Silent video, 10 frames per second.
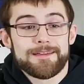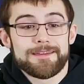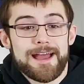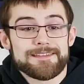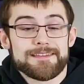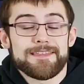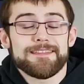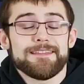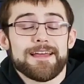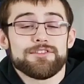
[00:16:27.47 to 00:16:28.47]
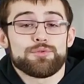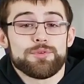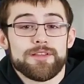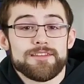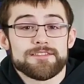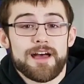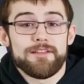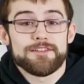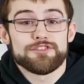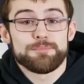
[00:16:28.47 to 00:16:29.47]
Guys, I think that that's a really
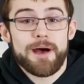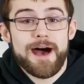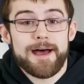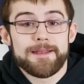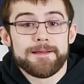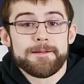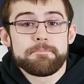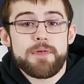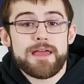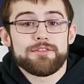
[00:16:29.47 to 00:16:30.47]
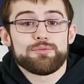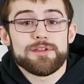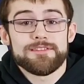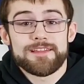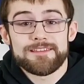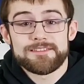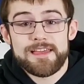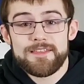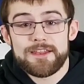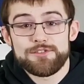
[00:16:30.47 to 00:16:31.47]
solid spot. And the reason I say
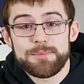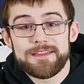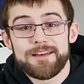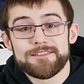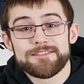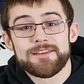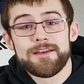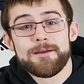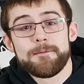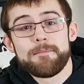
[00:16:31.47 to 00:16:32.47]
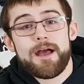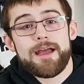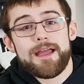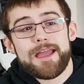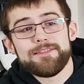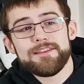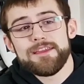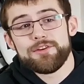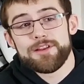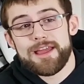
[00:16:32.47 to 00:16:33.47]
that is because Anthony
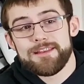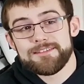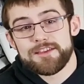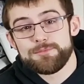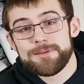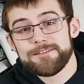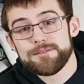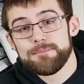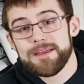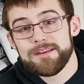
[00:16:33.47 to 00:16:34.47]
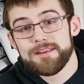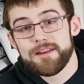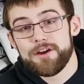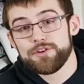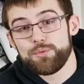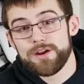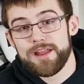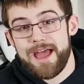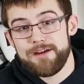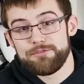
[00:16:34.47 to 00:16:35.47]
Hernandez has been submitted in under
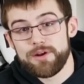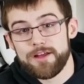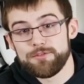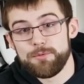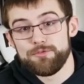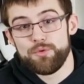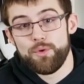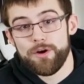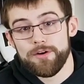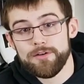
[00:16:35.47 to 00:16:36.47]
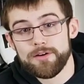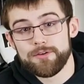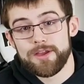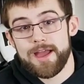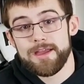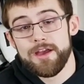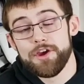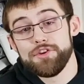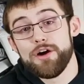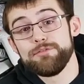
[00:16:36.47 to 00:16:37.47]
1.5 rounds before, okay?
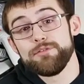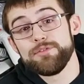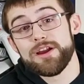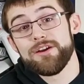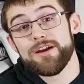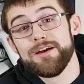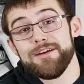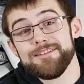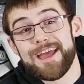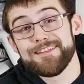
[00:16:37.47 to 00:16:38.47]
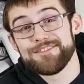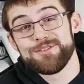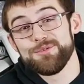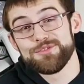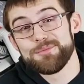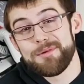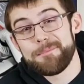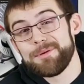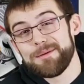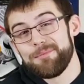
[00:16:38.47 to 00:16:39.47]
Rodolfo Viera tends to submit
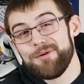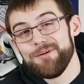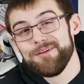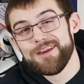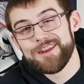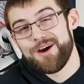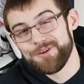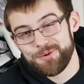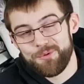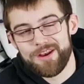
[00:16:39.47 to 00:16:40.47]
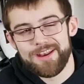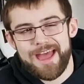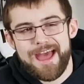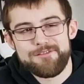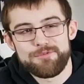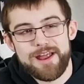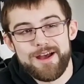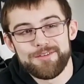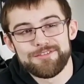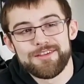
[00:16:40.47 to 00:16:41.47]
people in under 1.5
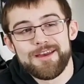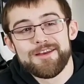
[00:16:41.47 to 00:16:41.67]
rounds.